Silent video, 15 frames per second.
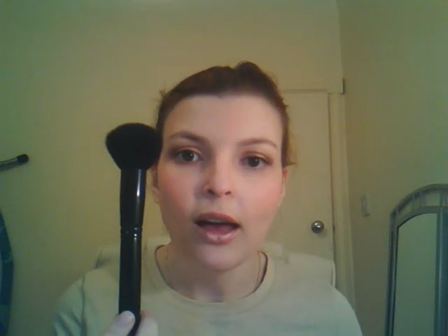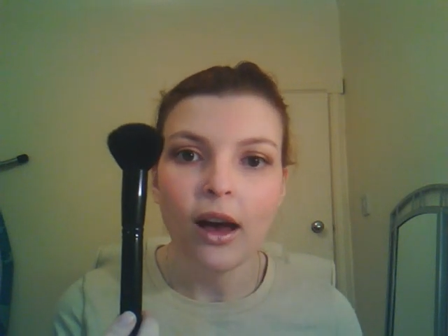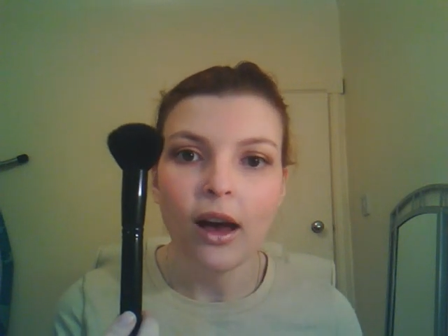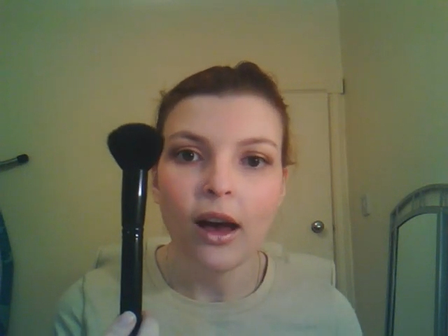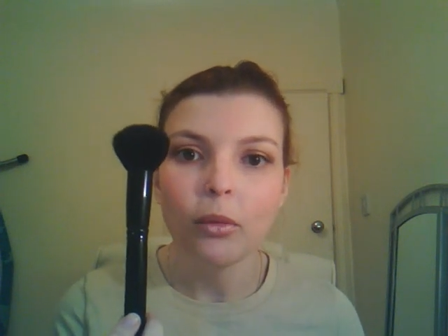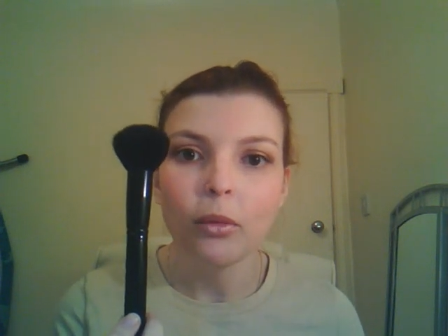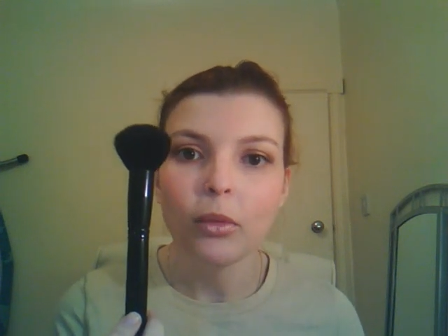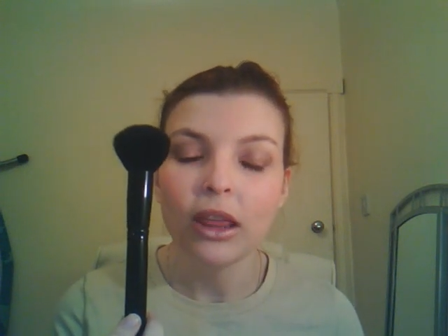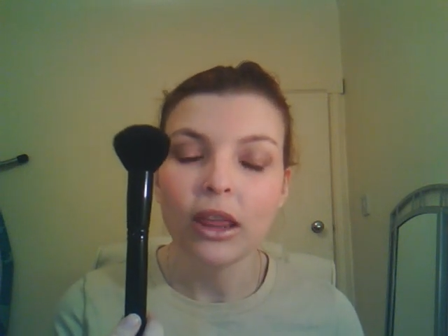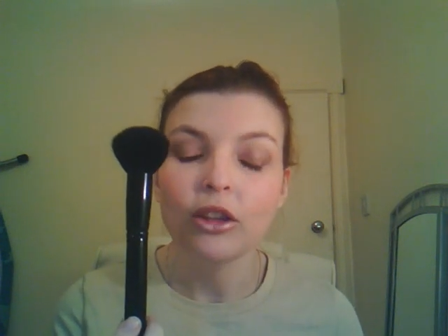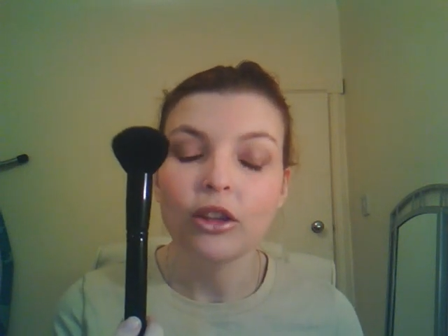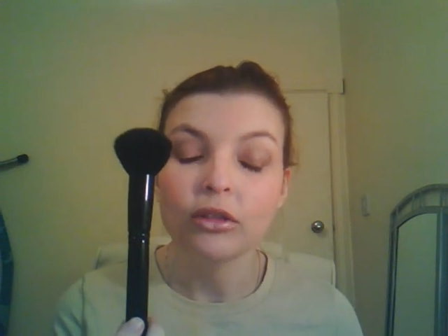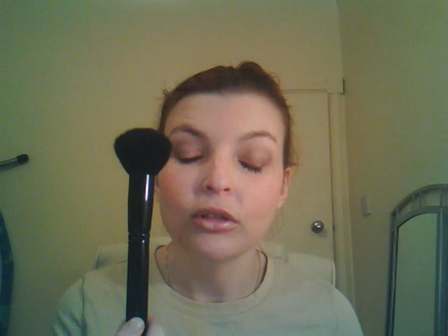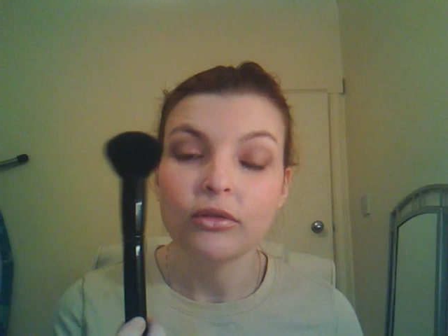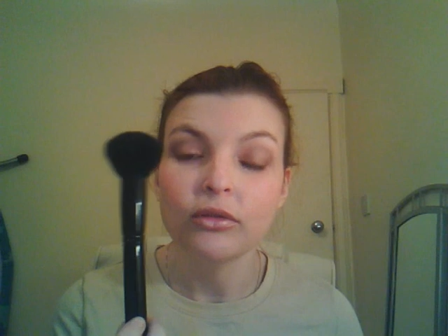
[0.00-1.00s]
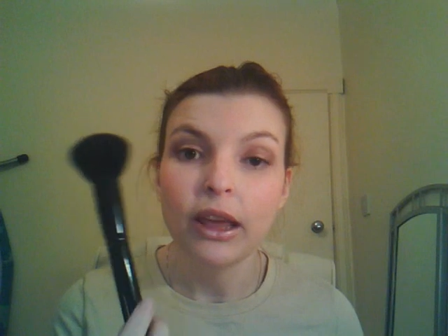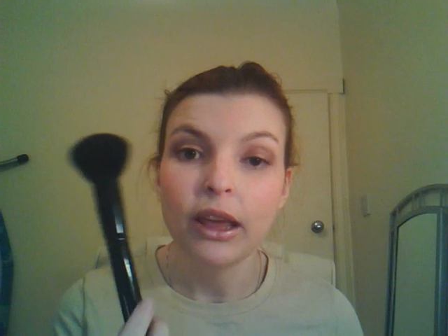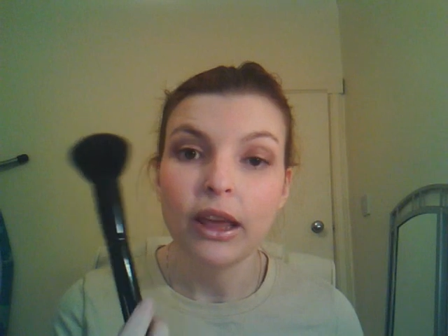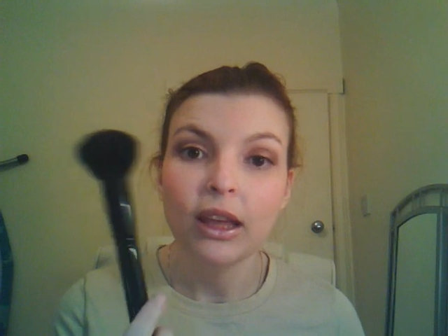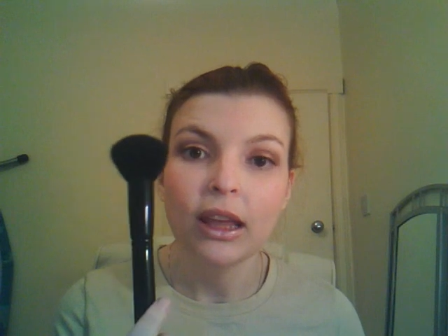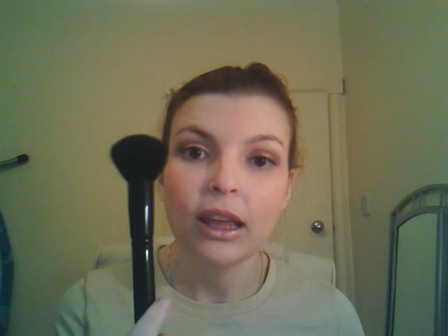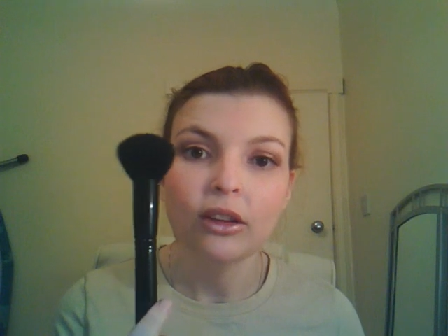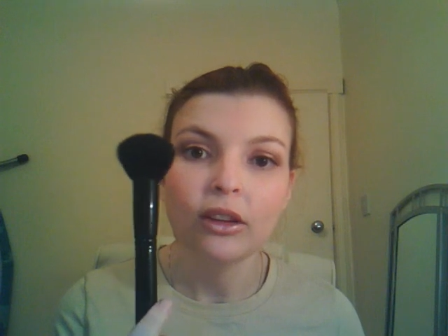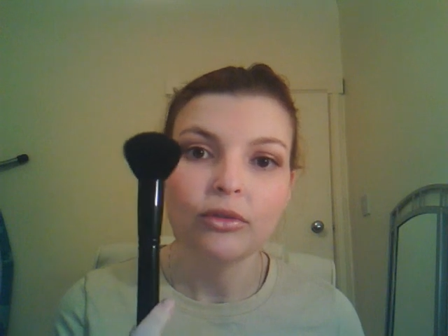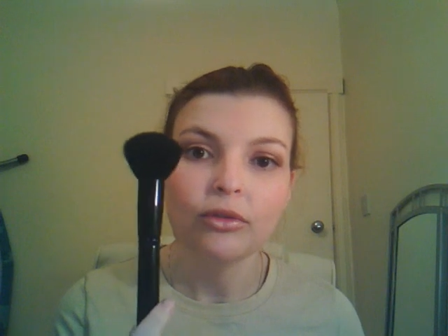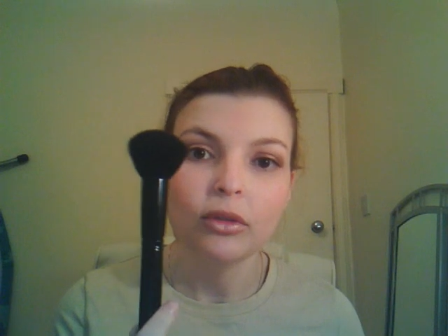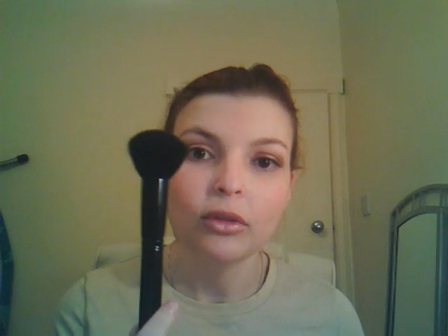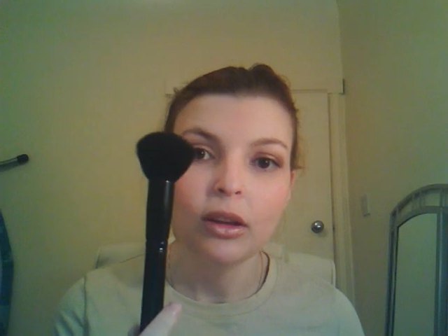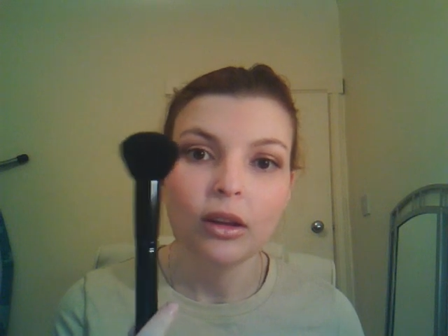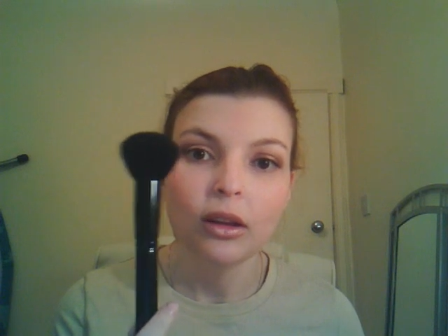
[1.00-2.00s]
in the
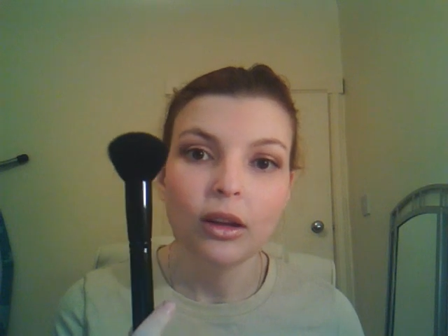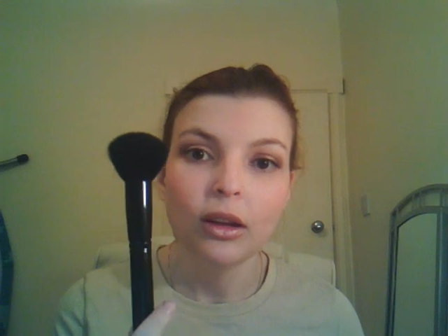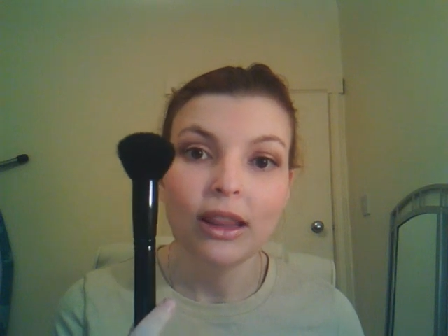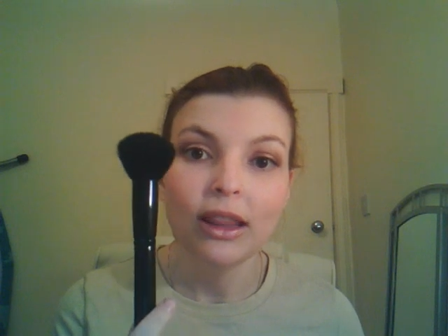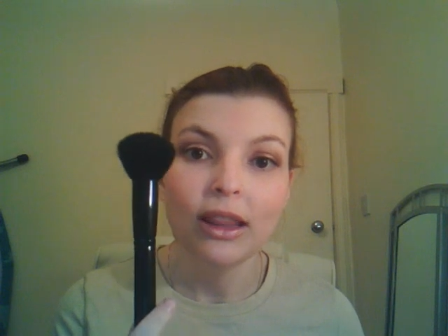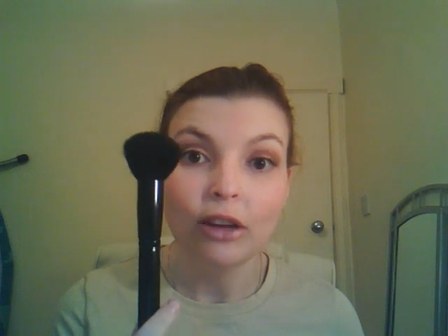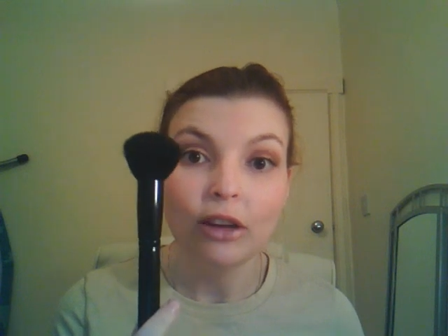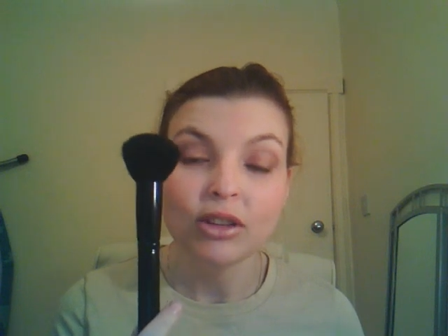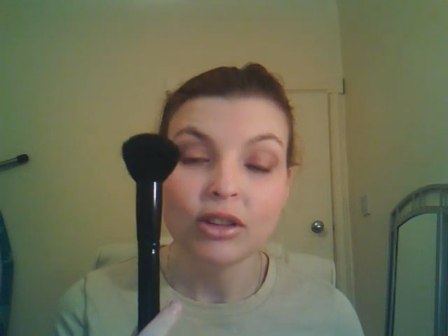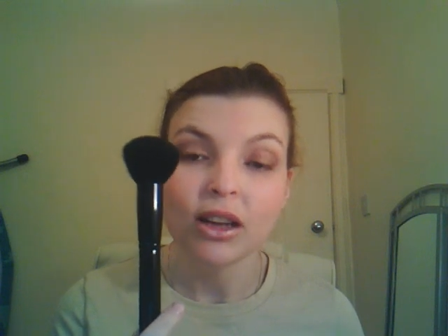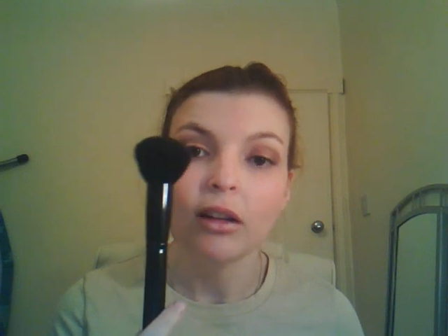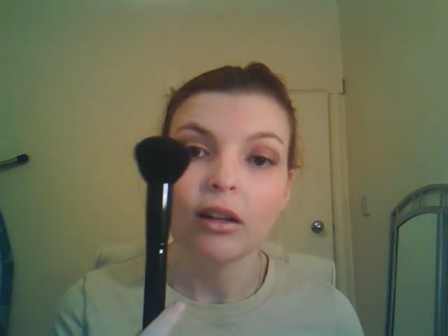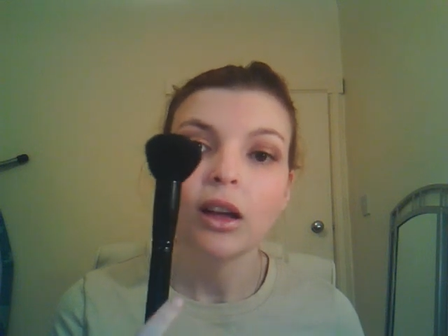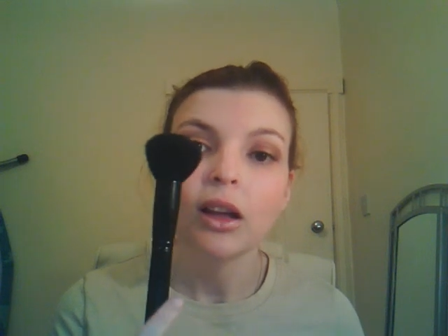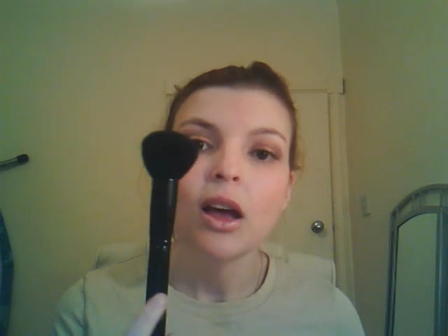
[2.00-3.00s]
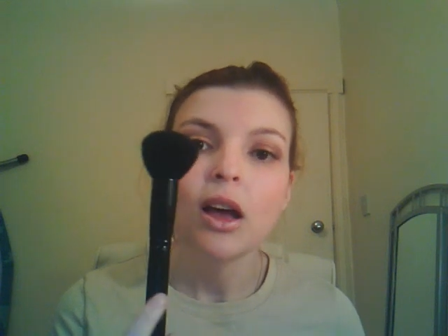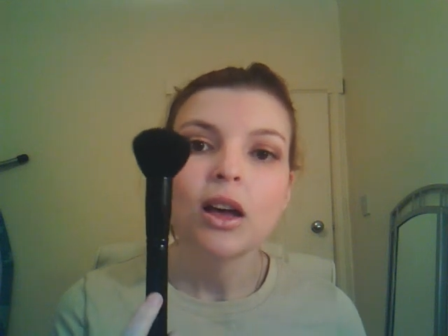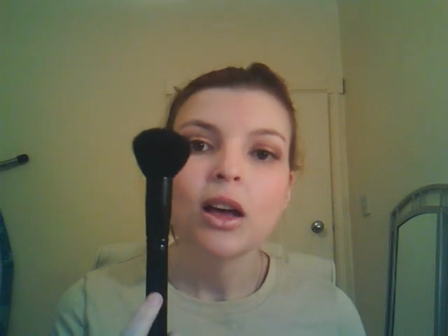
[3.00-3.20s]
end result.